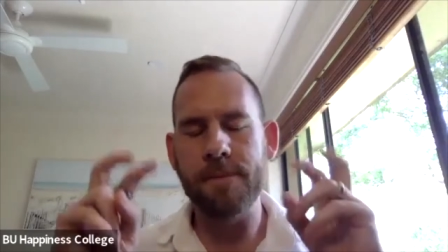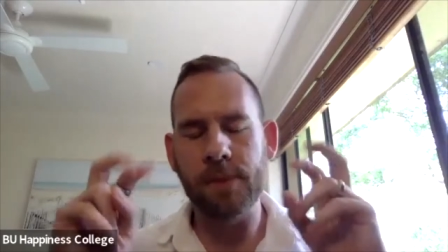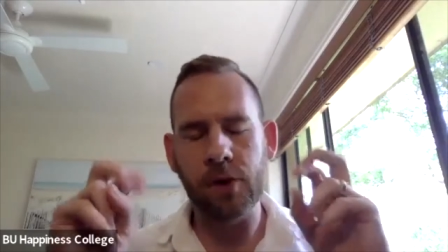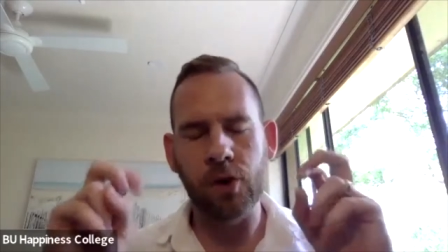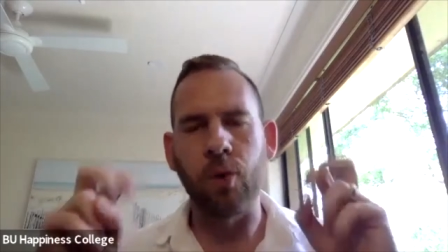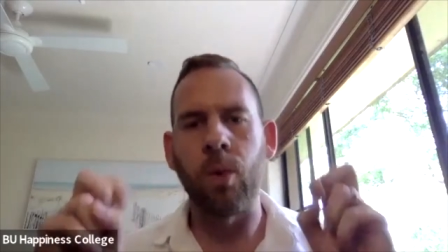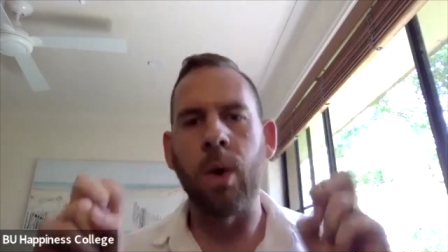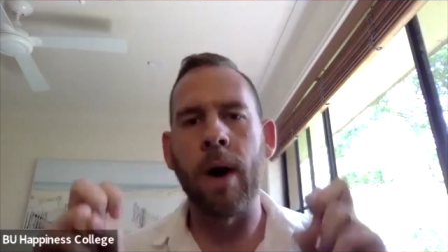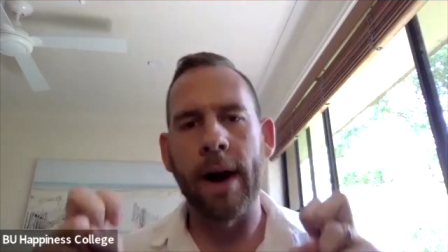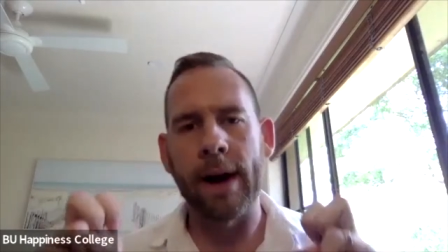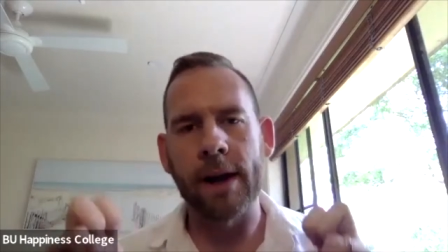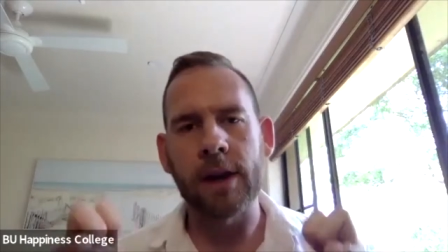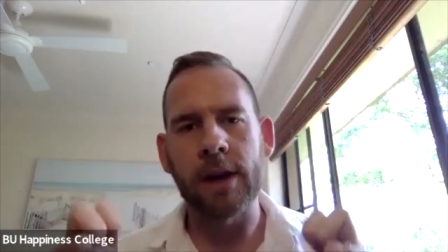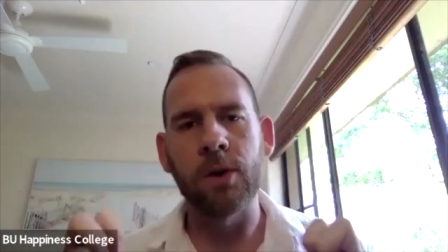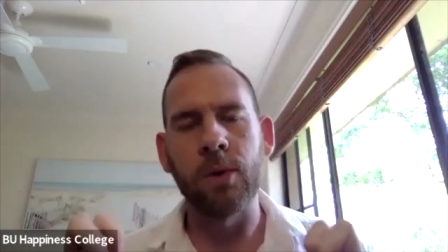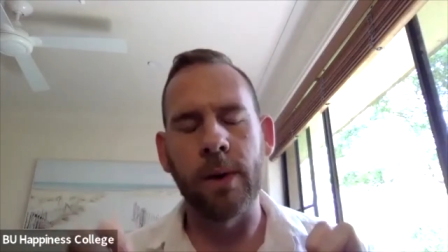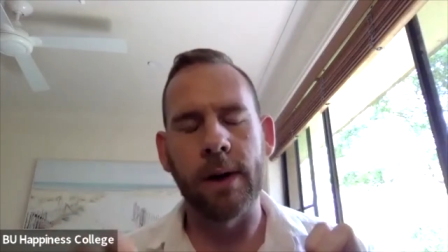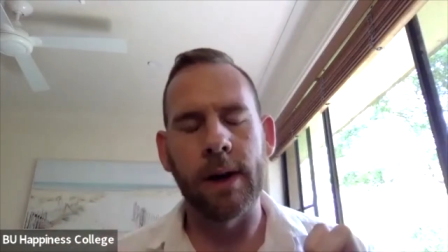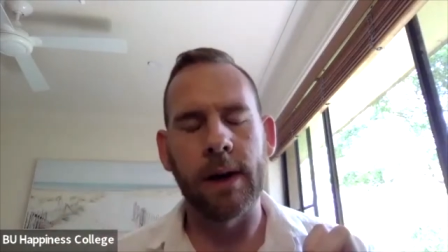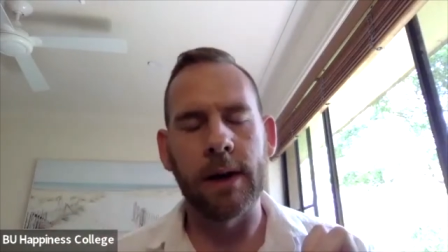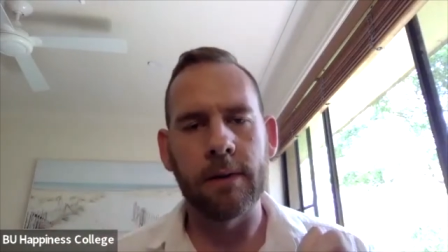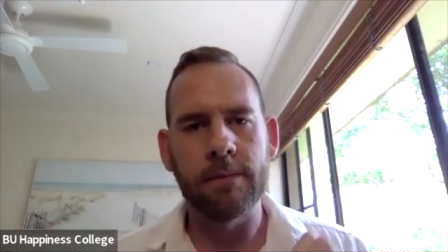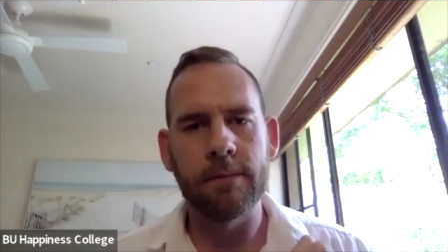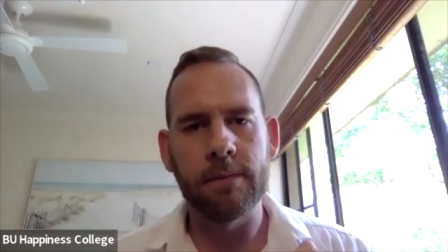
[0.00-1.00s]
quiet
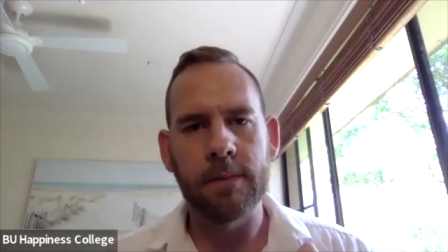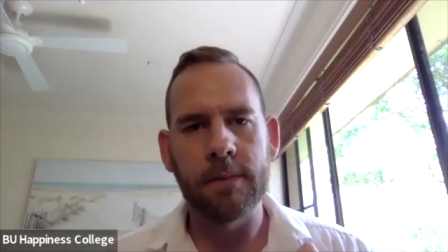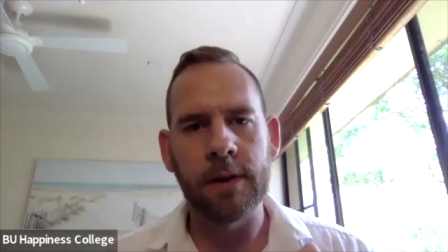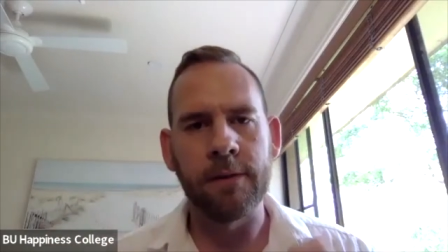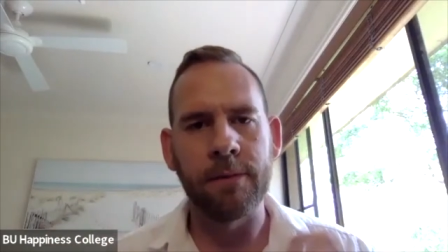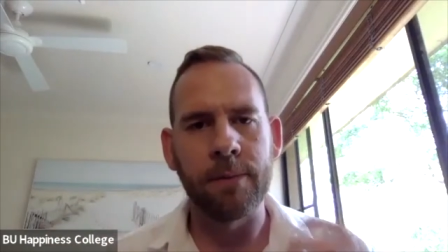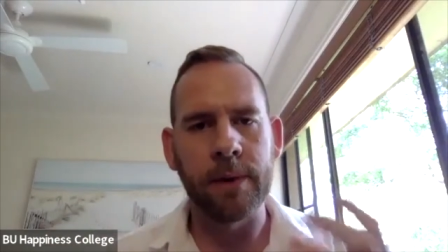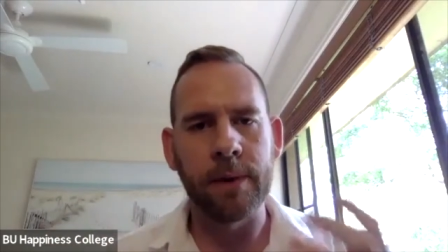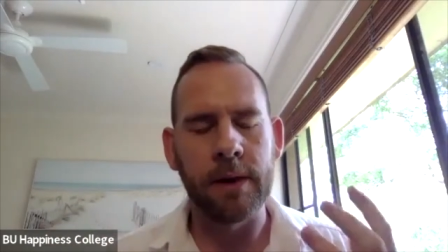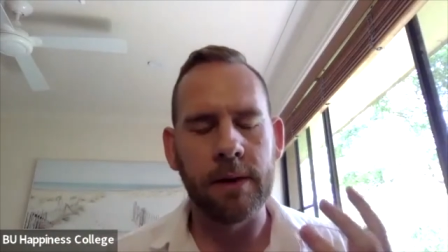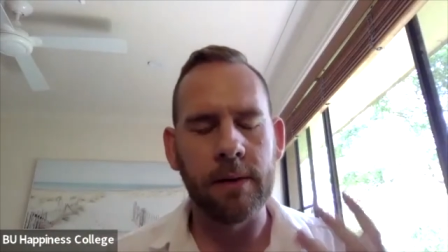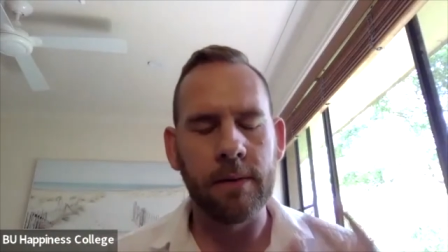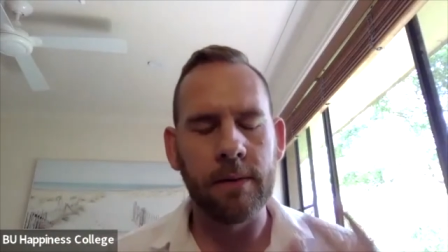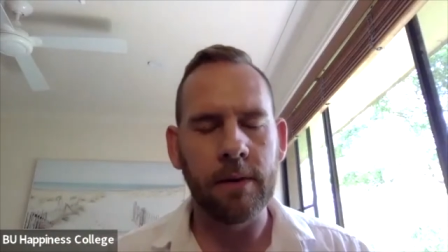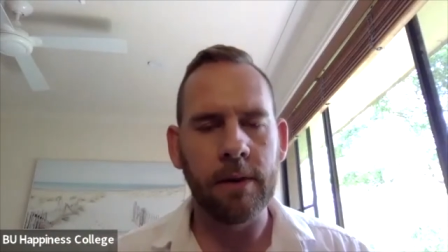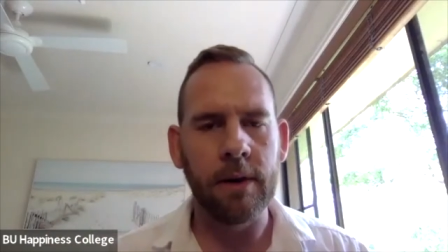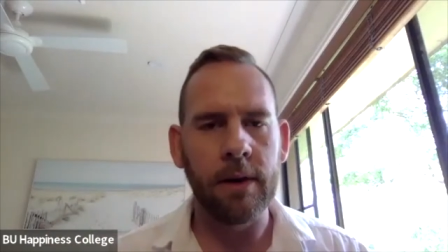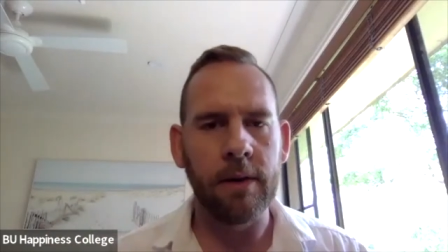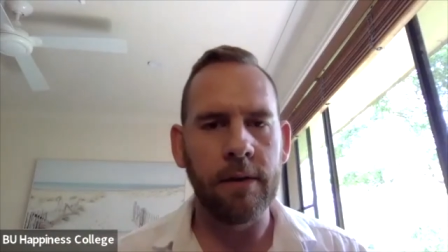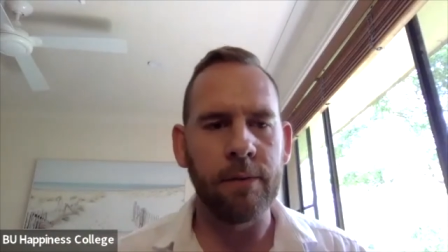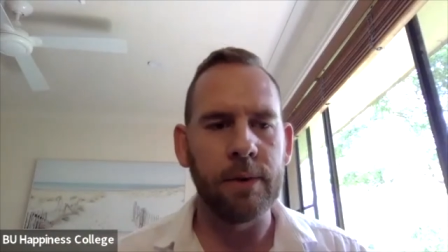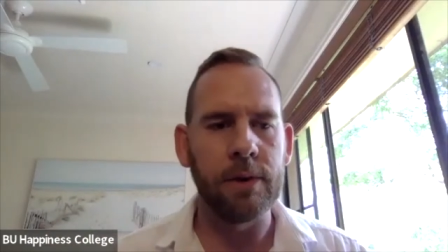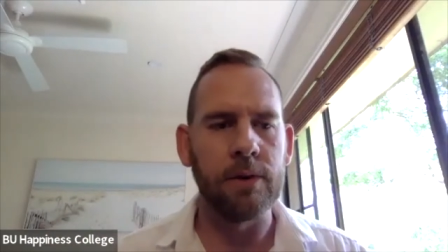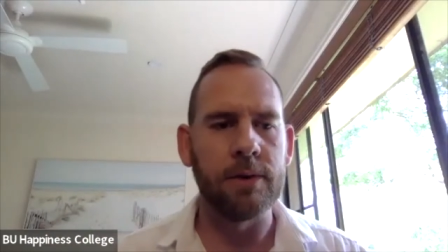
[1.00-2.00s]
quitting, if we
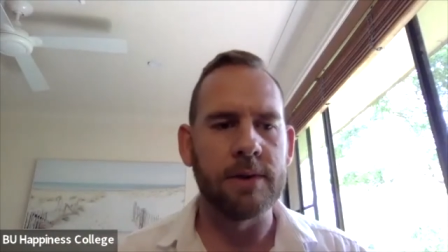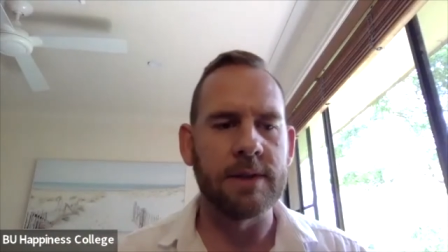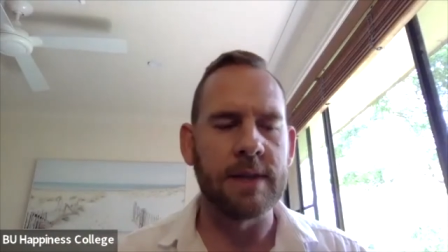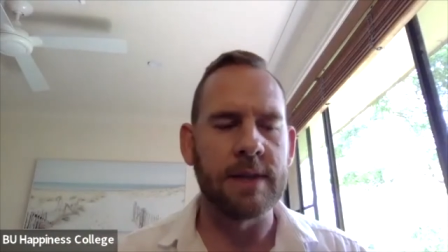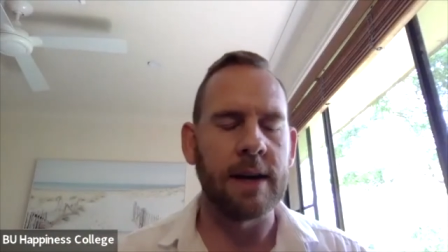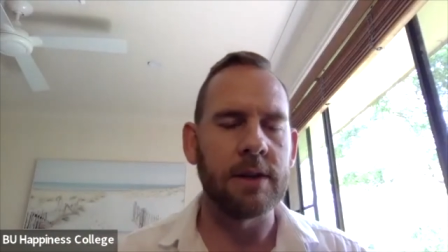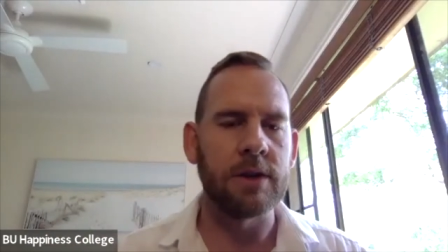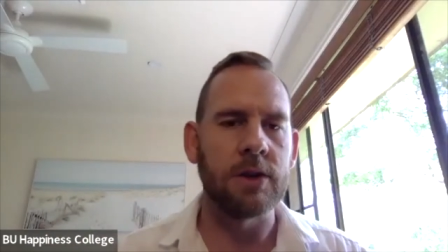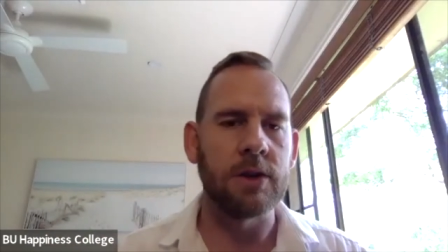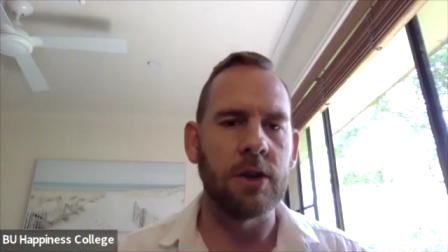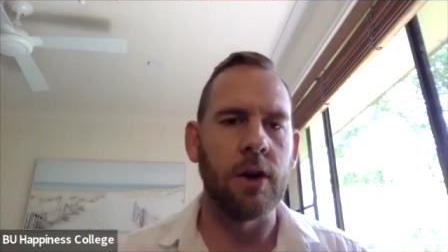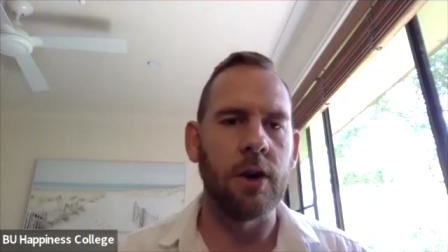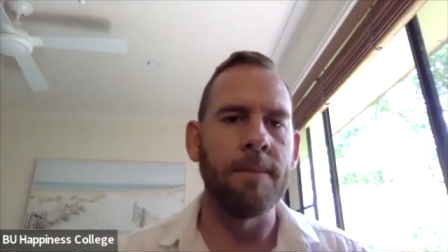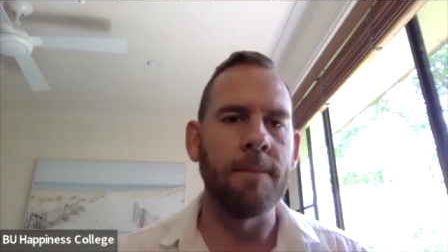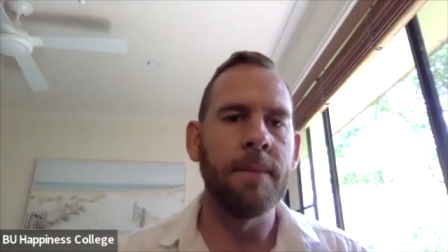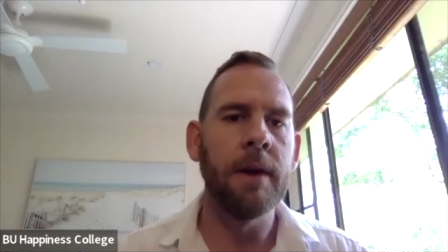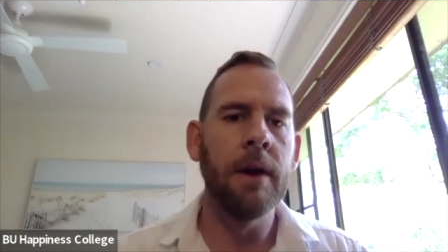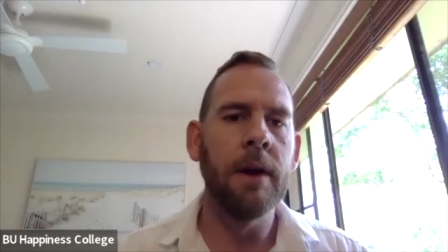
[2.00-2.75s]
if we use that term.